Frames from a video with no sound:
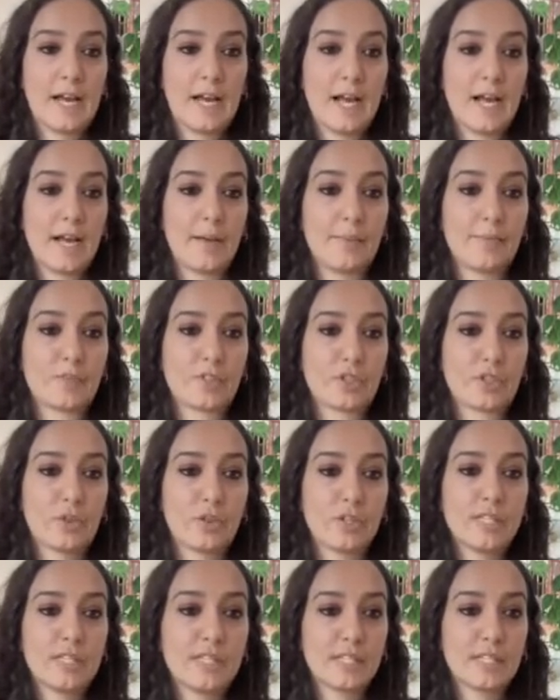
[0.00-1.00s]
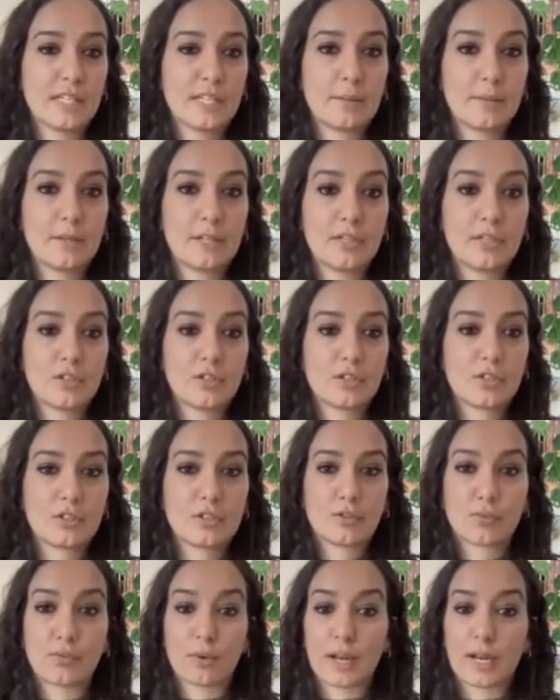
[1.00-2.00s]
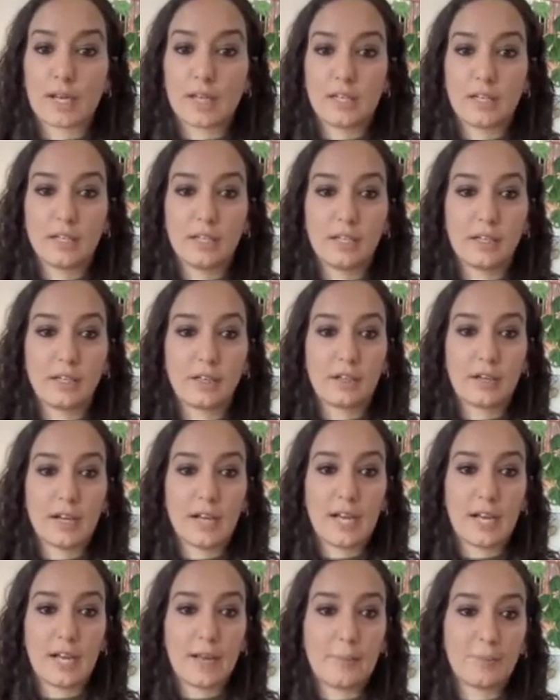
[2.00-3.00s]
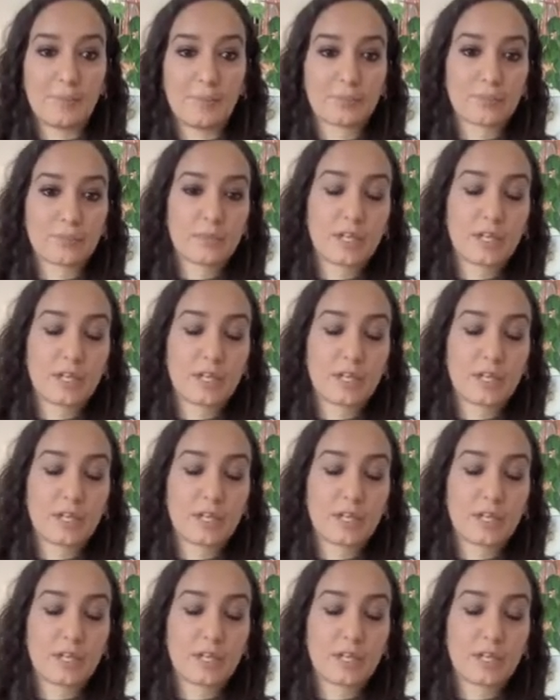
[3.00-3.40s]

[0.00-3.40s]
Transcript: Um, so this image right here um,